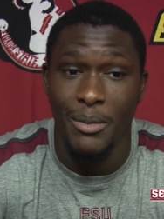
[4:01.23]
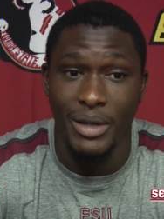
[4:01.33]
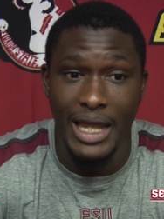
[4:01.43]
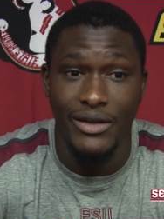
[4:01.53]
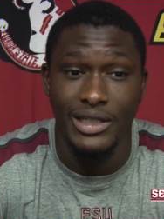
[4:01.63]

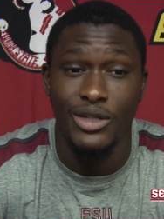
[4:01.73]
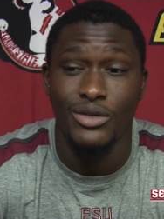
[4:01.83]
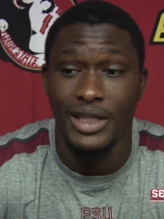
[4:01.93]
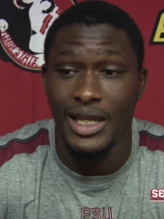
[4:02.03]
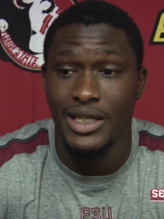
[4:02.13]
But now the little
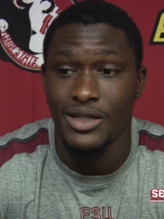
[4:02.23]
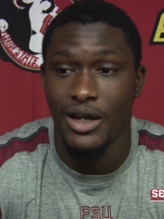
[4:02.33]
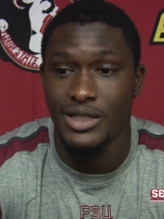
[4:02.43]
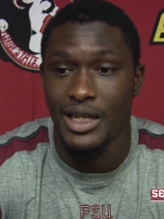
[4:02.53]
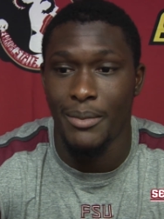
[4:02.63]
things
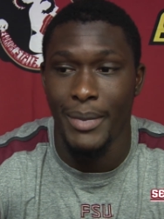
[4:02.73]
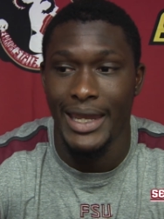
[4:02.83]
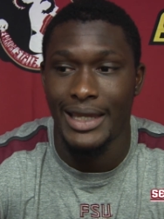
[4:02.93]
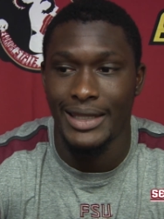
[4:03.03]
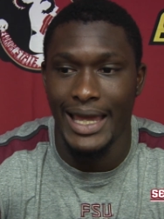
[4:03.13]
are is going to
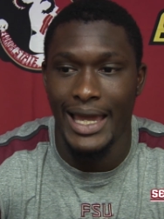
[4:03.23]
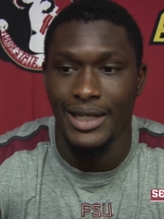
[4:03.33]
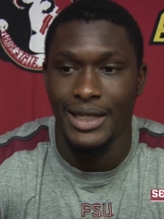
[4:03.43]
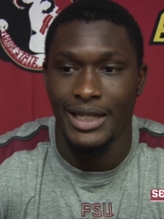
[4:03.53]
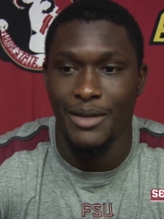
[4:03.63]
make
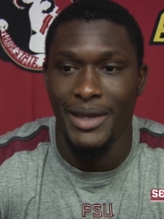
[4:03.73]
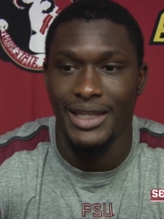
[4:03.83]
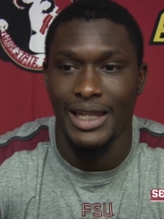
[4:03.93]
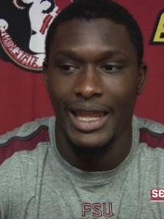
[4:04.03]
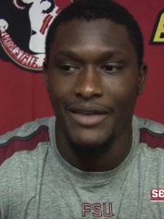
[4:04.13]
that make
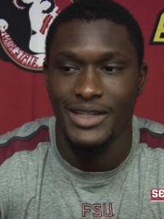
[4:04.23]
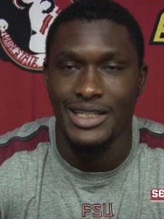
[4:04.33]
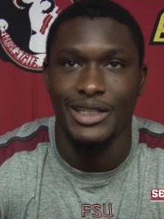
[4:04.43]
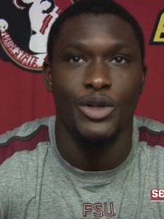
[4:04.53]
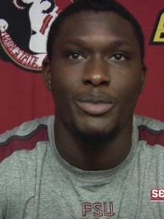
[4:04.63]
that life
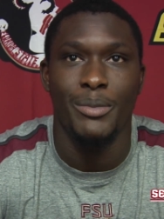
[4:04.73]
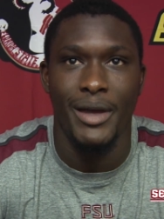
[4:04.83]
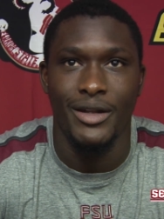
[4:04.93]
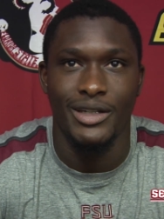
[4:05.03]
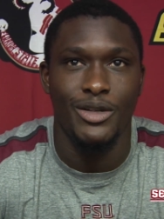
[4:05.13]
just a little bit
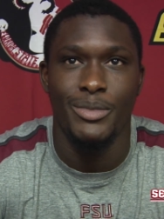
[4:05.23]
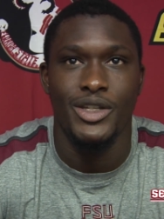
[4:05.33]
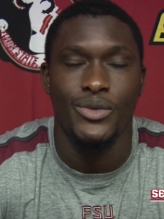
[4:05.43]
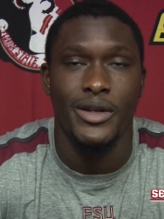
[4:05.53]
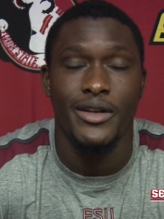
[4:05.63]
better, a little
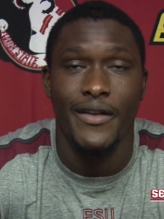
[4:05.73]
bit sweeter.